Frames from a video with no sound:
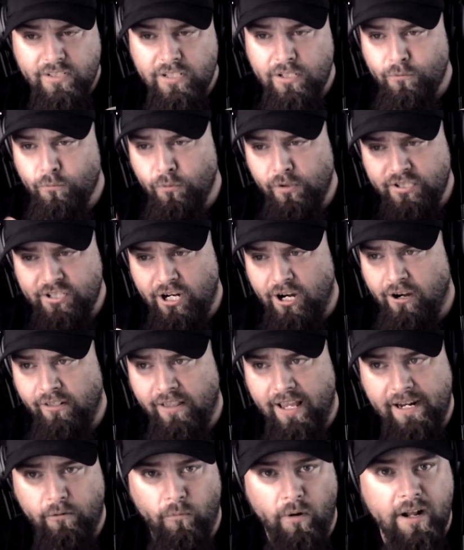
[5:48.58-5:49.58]
which are
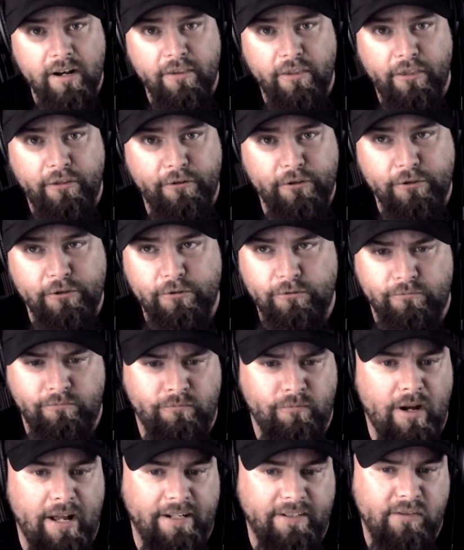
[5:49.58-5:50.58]
like 1 through
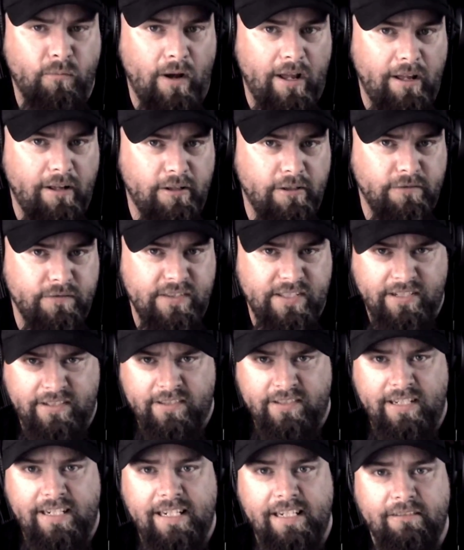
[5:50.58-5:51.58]
12,
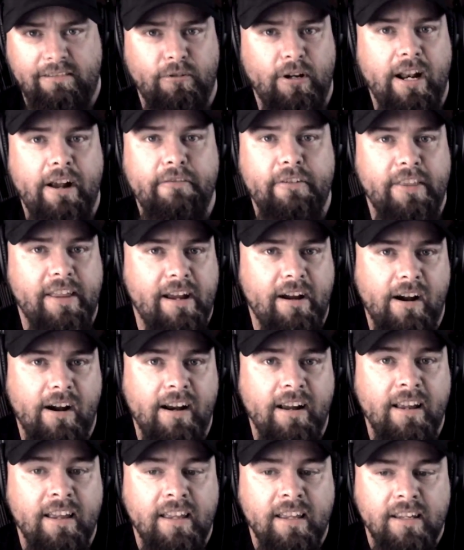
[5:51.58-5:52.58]
16, whatever they
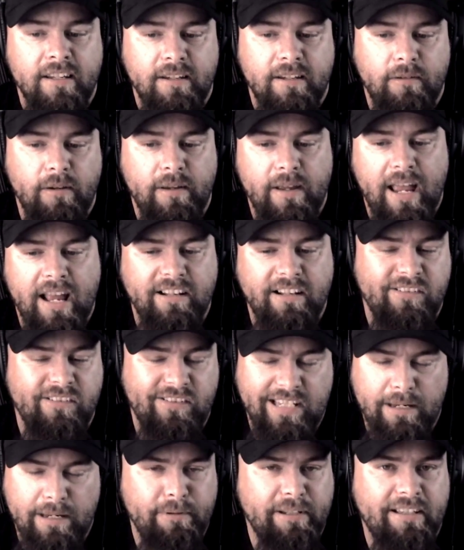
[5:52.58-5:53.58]
are. And
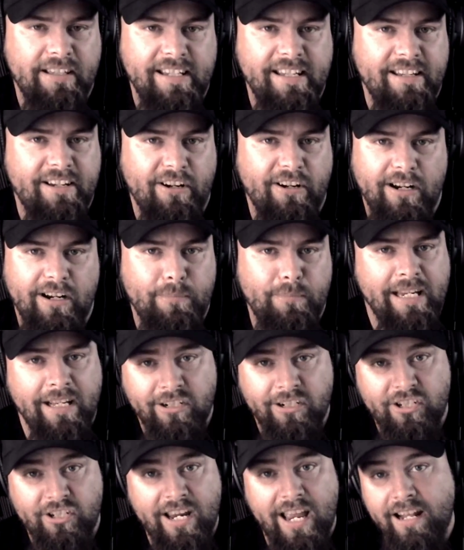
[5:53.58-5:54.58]
typically you're going to be
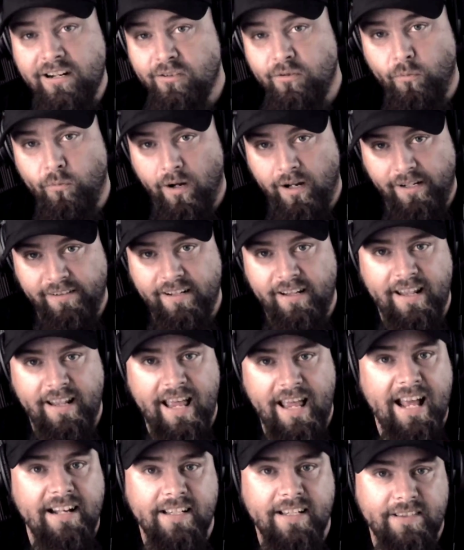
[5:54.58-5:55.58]
in channel 1, and
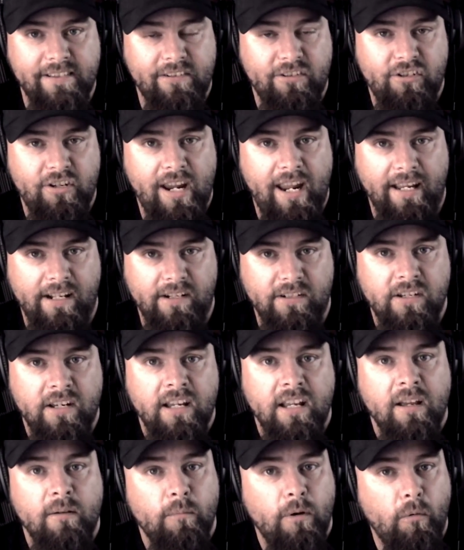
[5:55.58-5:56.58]
that doesn't change.
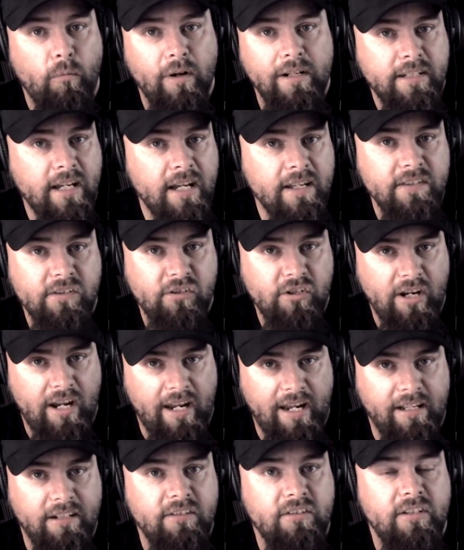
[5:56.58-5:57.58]
But what does
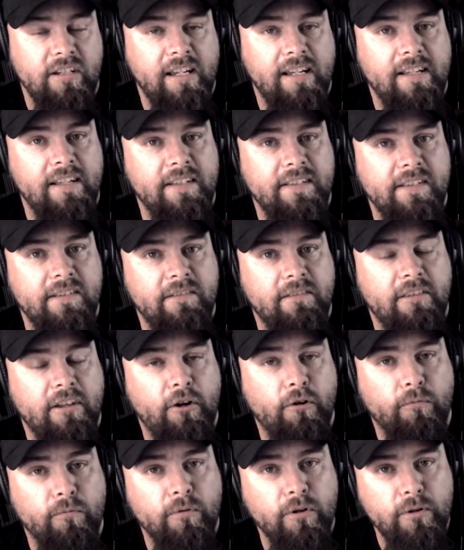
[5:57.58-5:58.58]
change is the
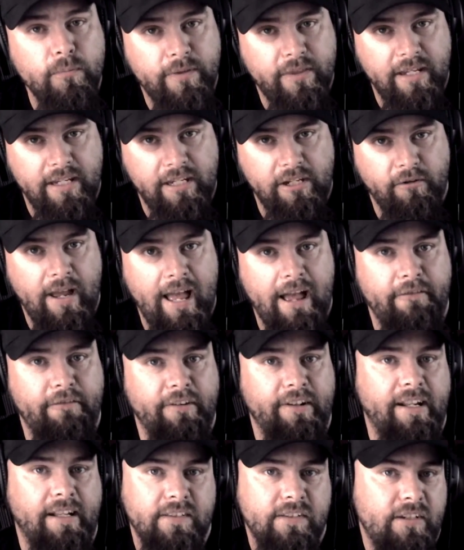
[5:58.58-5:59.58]
group that you have
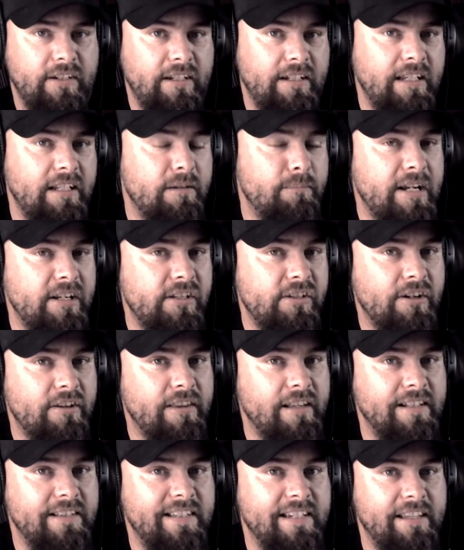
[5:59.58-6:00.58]
it in. So you need to make sure
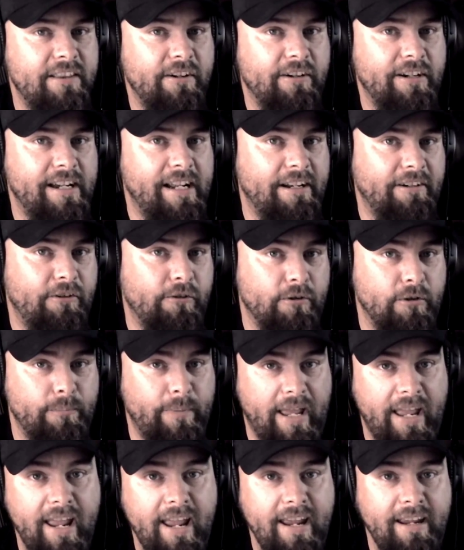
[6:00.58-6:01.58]
that it's either in group
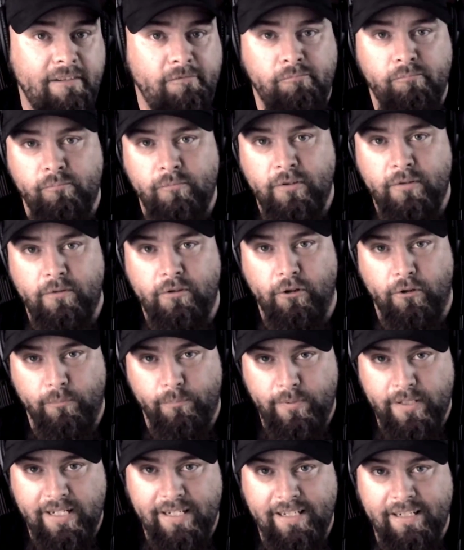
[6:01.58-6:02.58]
A,
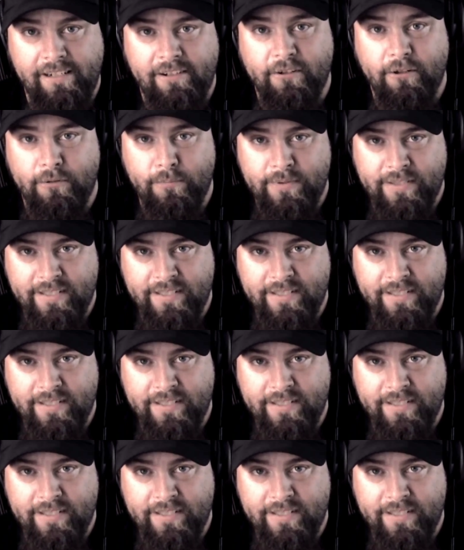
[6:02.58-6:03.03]
group B, group